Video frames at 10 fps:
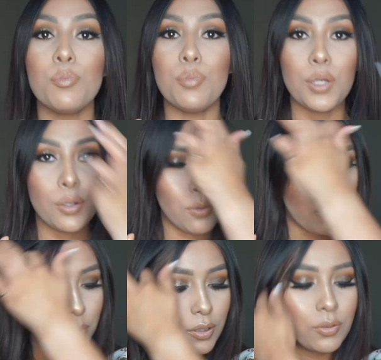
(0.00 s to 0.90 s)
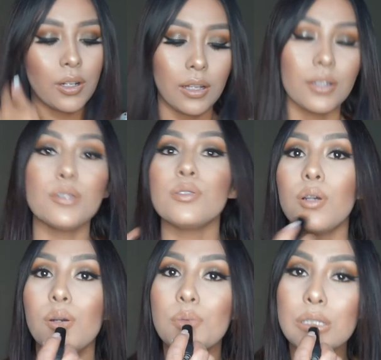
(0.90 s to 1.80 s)
beautiful, beautiful color.
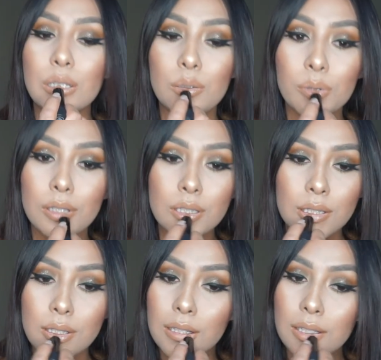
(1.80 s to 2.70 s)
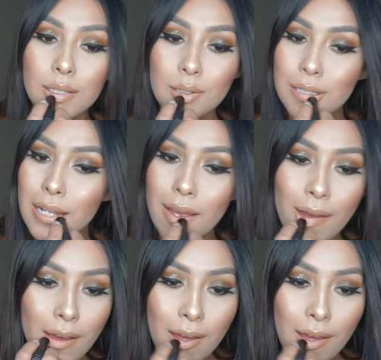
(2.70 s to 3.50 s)
So I'm just going to place this on the lips now.